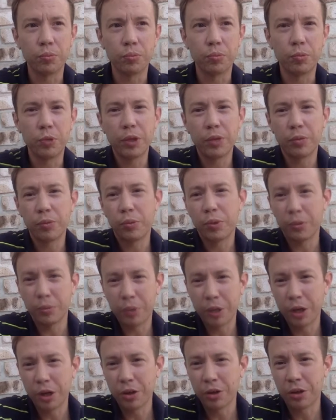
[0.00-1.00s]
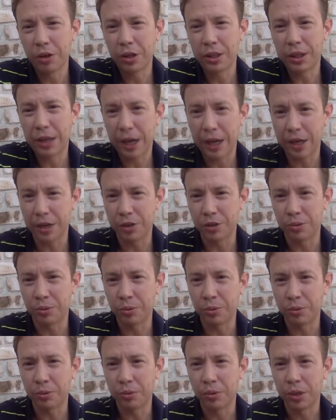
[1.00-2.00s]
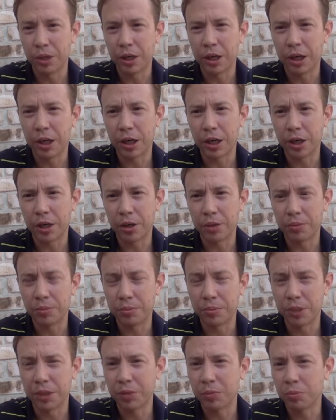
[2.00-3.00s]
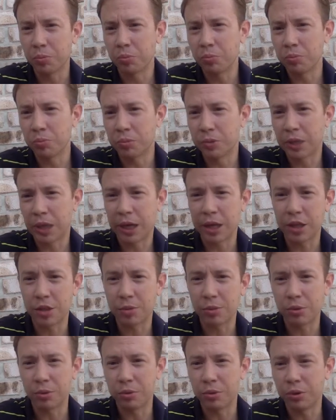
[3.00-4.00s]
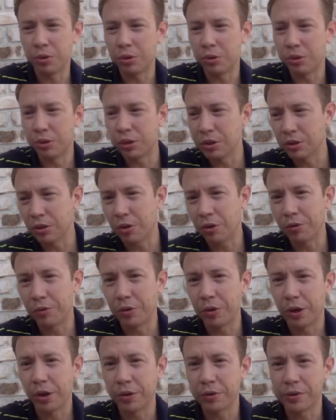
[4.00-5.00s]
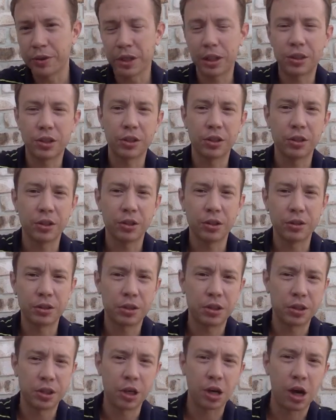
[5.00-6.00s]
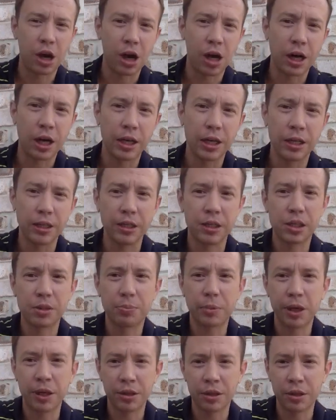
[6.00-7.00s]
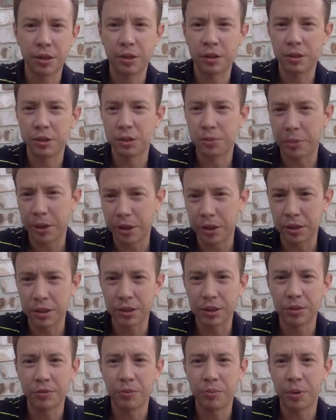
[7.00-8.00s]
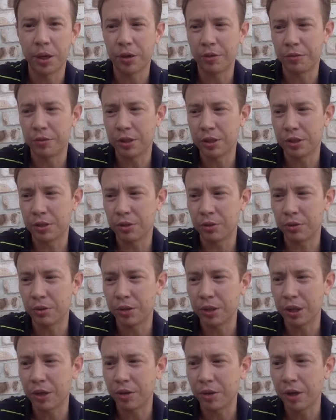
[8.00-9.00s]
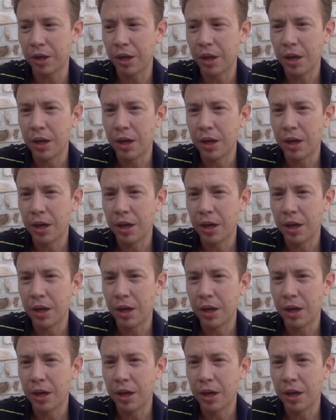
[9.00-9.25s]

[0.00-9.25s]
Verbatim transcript: we, we, we don't know the tangible um, the tangible uses of, of such a such a highly sped, speculative and metaphysical theory,